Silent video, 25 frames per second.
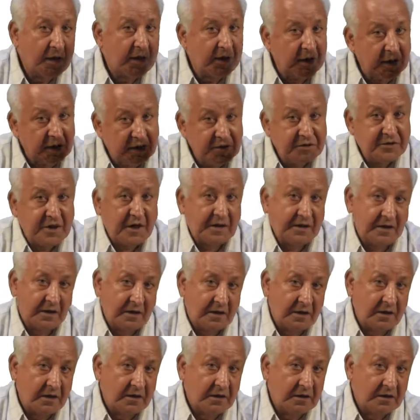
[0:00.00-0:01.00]
In
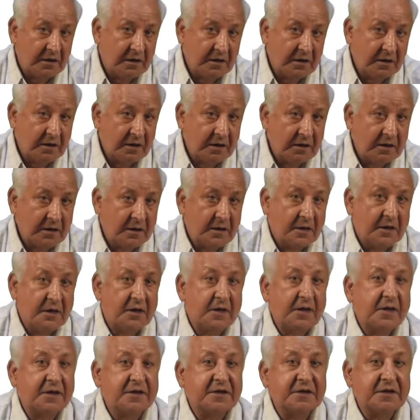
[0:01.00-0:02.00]
general,
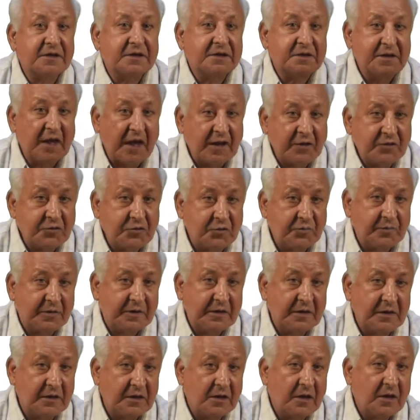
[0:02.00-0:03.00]
it is said to
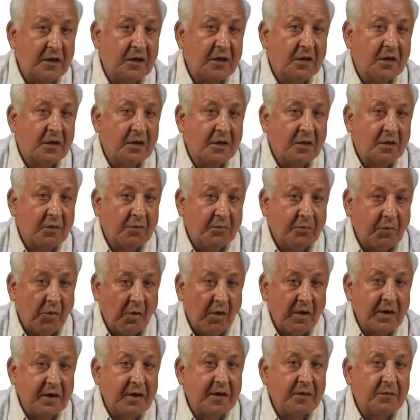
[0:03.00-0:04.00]
be
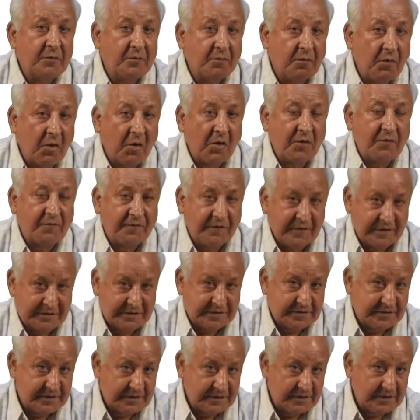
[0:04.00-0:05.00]

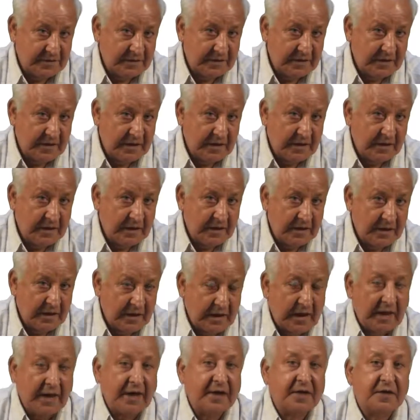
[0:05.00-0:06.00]
polymorphous,
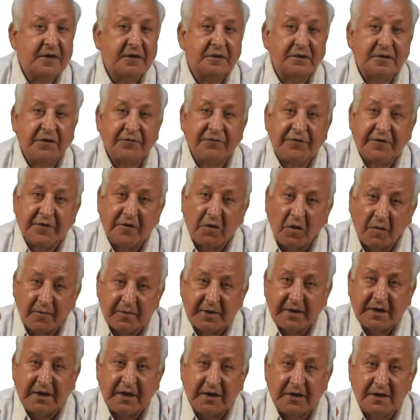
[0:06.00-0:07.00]
and the
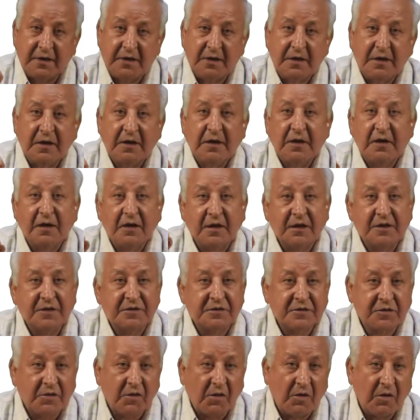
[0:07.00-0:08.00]
phenomenon
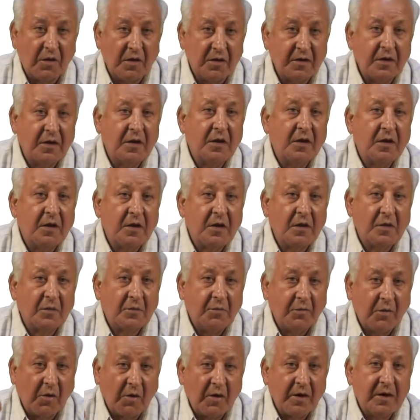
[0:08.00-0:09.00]
is called
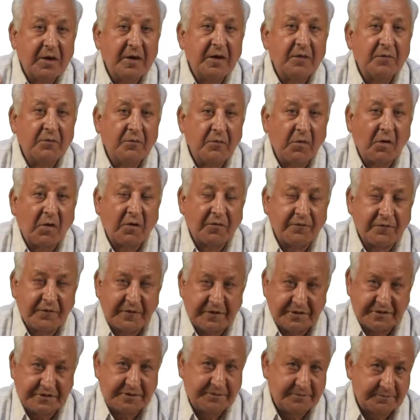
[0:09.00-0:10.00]

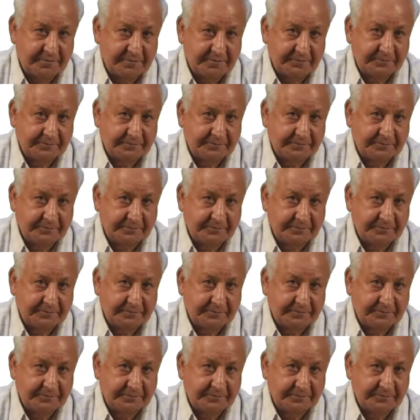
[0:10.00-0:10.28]
polymorphism.